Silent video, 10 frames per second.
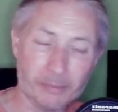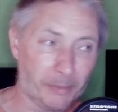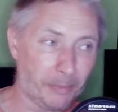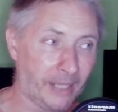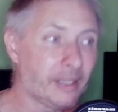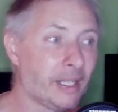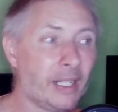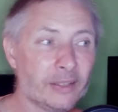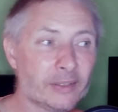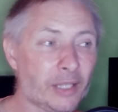So you
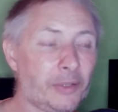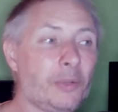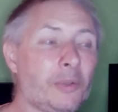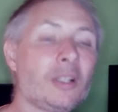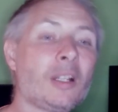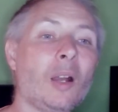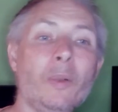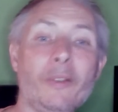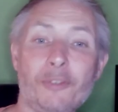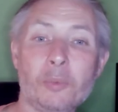can go, if you want
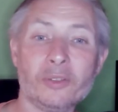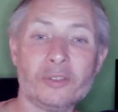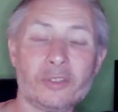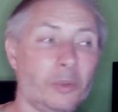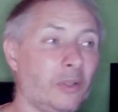to, onto a